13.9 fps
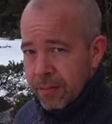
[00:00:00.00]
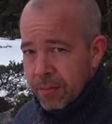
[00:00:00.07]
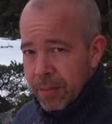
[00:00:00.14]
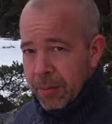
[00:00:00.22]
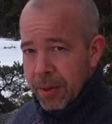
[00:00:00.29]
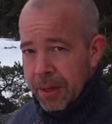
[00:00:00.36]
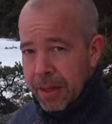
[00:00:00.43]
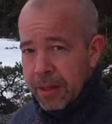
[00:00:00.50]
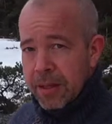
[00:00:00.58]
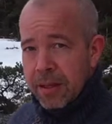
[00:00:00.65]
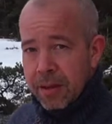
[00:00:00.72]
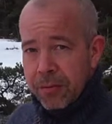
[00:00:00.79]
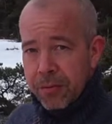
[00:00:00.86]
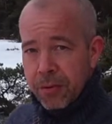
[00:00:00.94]
maybe
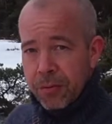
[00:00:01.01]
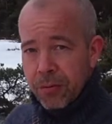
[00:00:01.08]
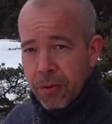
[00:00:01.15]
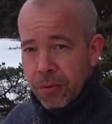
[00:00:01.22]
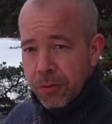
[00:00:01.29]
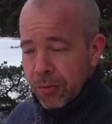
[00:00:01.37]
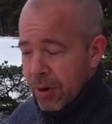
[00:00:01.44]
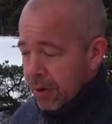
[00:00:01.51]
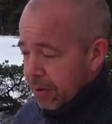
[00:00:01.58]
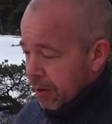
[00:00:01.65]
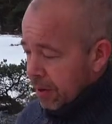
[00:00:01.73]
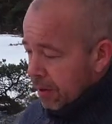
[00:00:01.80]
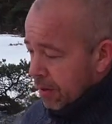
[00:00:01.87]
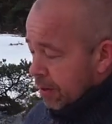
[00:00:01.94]
easier for the drone to
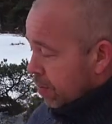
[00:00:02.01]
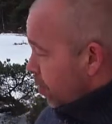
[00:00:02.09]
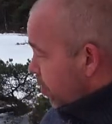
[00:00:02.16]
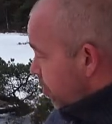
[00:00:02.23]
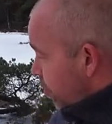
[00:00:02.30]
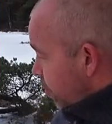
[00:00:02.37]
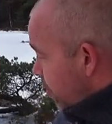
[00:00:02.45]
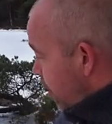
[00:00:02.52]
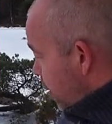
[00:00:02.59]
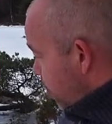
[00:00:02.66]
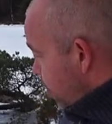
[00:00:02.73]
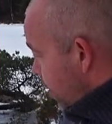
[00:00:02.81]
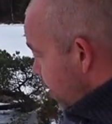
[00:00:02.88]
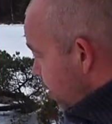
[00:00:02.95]
recognize this one too. I
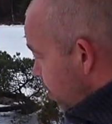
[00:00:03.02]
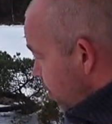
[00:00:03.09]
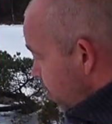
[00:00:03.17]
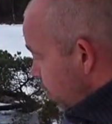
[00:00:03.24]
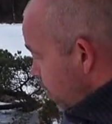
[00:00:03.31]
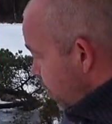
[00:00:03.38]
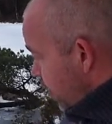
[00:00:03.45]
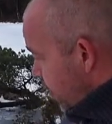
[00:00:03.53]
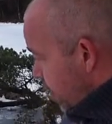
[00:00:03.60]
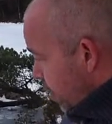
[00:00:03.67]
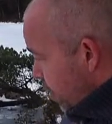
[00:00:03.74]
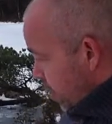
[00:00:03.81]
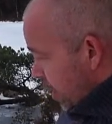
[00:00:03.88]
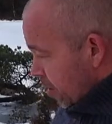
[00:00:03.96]
really don't know.
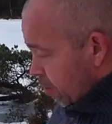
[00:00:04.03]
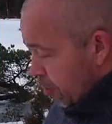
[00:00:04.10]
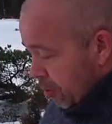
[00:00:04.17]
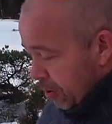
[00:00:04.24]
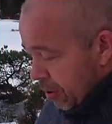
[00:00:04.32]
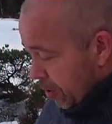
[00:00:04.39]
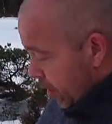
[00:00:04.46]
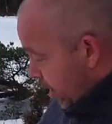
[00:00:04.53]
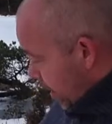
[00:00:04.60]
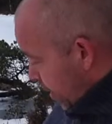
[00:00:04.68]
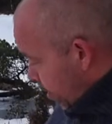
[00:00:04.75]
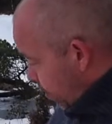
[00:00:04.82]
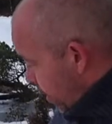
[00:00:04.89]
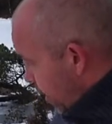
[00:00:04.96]
So let's put on the
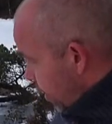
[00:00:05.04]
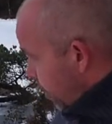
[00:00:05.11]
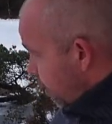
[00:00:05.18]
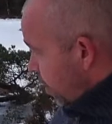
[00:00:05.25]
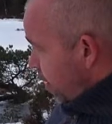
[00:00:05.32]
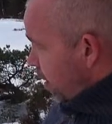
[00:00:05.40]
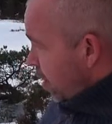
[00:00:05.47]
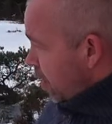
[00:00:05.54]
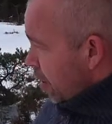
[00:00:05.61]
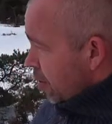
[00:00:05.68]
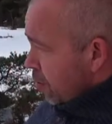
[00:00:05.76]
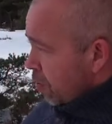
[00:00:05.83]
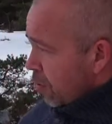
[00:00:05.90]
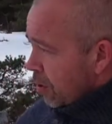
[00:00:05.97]
landing pad. I
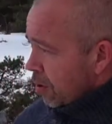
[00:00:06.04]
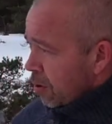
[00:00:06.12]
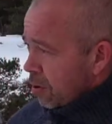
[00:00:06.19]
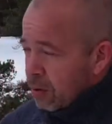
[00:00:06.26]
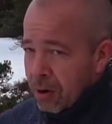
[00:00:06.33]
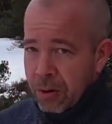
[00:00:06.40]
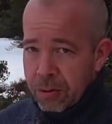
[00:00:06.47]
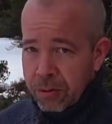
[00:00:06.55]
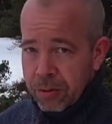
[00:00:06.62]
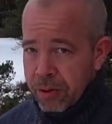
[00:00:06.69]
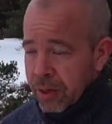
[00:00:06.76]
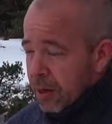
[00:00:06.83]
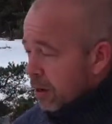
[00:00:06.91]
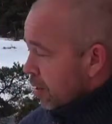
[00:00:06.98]
don't want to go out to
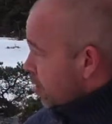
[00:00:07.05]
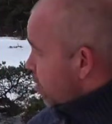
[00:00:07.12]
the ice